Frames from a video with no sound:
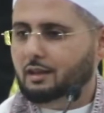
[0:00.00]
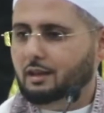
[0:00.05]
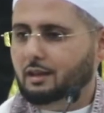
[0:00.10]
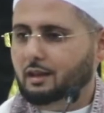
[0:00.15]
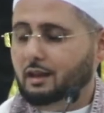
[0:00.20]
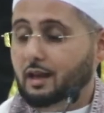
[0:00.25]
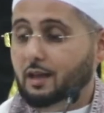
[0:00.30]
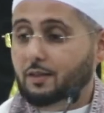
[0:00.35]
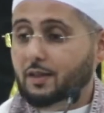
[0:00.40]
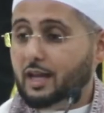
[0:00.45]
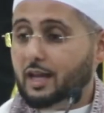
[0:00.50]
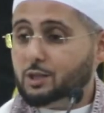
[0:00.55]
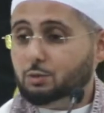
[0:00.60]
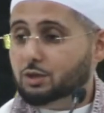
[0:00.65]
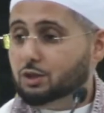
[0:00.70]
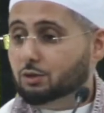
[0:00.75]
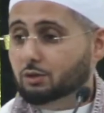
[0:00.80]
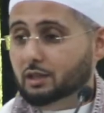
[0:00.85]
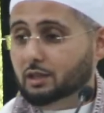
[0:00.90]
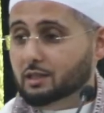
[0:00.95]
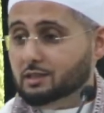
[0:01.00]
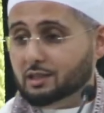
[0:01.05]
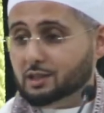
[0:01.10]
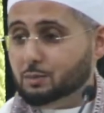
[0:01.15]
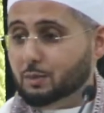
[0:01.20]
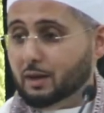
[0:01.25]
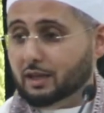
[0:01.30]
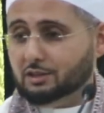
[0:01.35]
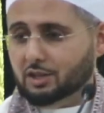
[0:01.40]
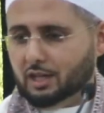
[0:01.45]
And that's when you least
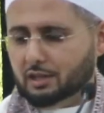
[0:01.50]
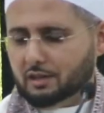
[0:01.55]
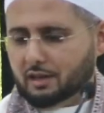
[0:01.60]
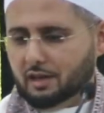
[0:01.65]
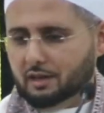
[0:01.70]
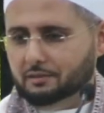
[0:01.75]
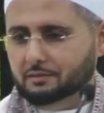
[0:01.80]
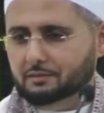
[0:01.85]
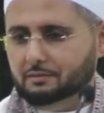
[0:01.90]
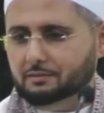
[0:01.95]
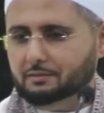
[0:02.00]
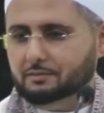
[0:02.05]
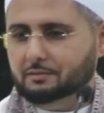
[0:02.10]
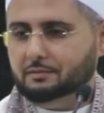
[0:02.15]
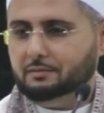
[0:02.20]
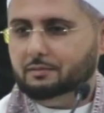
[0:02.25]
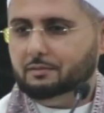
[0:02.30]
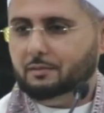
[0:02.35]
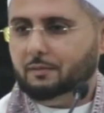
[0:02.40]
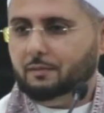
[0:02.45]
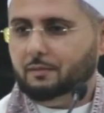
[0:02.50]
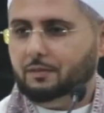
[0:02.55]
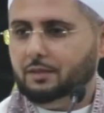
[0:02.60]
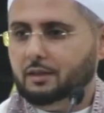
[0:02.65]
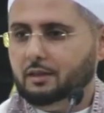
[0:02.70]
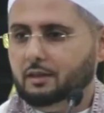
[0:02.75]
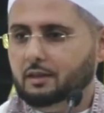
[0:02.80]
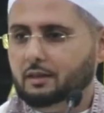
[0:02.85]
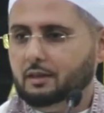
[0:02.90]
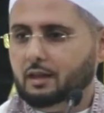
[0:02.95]
expect shaitan.
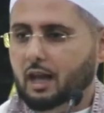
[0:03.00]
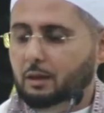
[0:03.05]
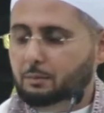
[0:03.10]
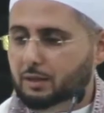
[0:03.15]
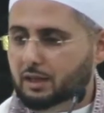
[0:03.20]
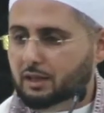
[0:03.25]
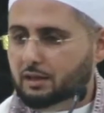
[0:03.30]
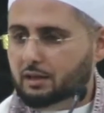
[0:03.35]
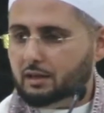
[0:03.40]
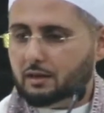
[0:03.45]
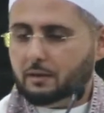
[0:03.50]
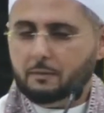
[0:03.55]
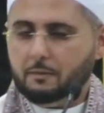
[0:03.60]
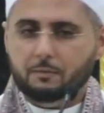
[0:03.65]
I'll be there.